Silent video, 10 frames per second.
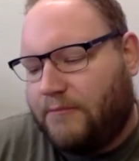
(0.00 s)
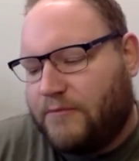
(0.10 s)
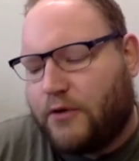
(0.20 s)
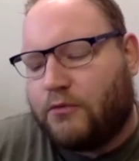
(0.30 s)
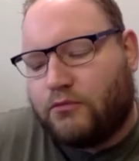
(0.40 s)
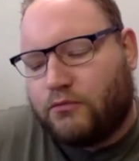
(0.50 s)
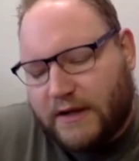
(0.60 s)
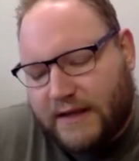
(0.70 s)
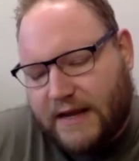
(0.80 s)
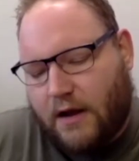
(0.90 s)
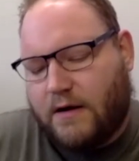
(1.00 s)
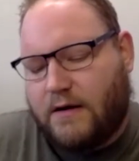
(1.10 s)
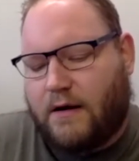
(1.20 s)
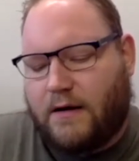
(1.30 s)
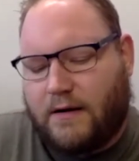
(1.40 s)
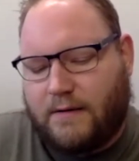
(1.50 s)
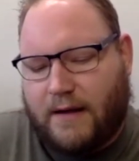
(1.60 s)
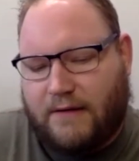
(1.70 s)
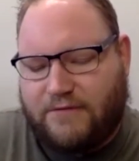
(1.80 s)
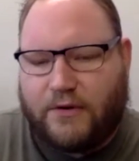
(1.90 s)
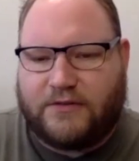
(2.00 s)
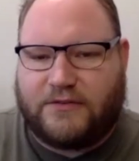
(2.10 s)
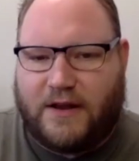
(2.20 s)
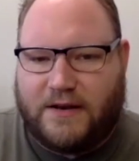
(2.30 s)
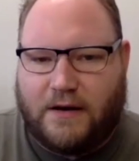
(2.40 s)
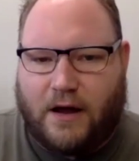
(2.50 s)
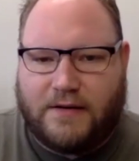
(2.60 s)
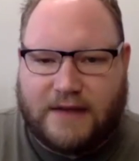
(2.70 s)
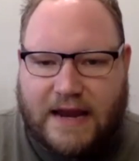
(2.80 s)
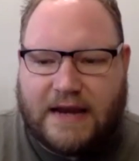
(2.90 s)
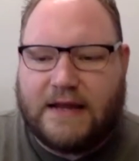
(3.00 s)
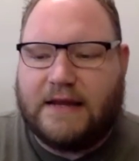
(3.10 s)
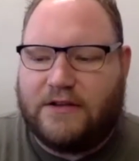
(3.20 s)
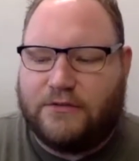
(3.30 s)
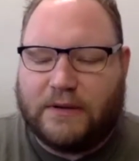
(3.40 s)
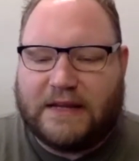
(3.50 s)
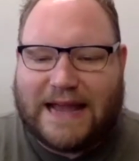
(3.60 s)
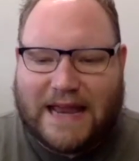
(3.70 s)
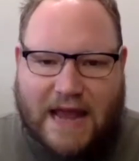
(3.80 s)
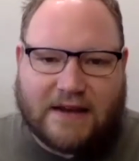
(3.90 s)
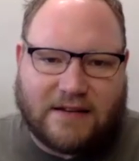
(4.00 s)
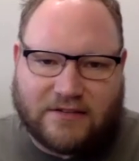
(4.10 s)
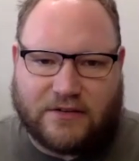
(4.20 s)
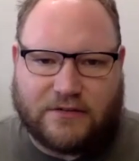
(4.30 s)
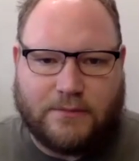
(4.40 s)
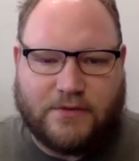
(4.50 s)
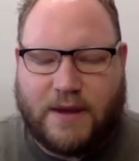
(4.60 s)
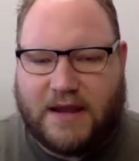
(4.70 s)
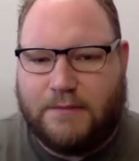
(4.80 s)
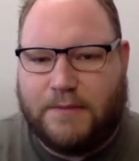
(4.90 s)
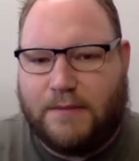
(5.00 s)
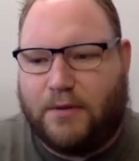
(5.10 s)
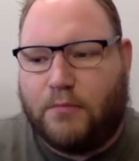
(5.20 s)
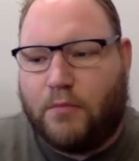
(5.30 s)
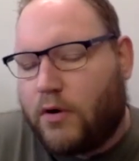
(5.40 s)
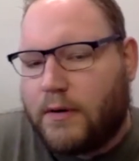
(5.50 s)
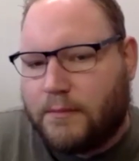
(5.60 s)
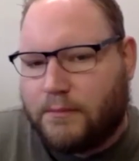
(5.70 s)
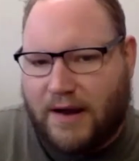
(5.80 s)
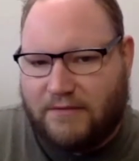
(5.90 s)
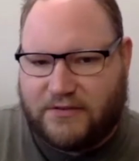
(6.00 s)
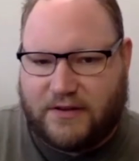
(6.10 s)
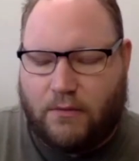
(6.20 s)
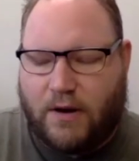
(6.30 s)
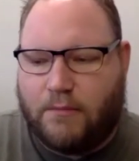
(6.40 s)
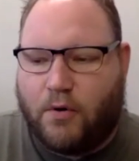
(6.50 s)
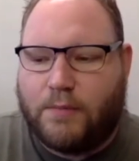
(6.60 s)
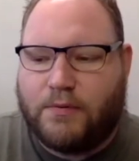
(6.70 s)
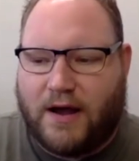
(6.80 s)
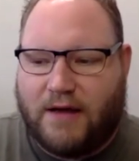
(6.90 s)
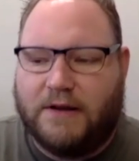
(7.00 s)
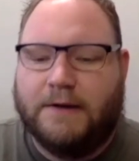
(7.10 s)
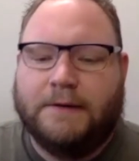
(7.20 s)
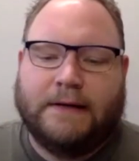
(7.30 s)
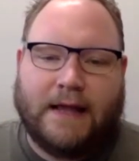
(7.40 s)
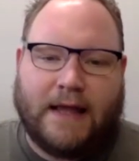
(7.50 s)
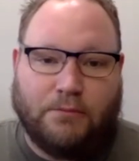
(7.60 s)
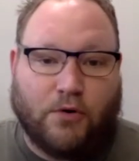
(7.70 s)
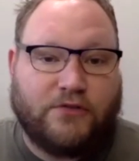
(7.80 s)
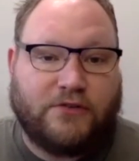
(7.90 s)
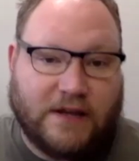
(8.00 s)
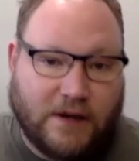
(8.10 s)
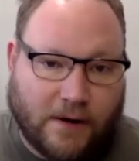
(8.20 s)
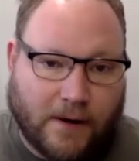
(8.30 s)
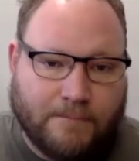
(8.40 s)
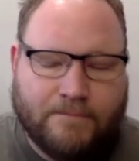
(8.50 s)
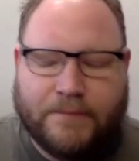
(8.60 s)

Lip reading: So really our focus on data is really connecting systems and making people more privacy aware, more private, and more secure.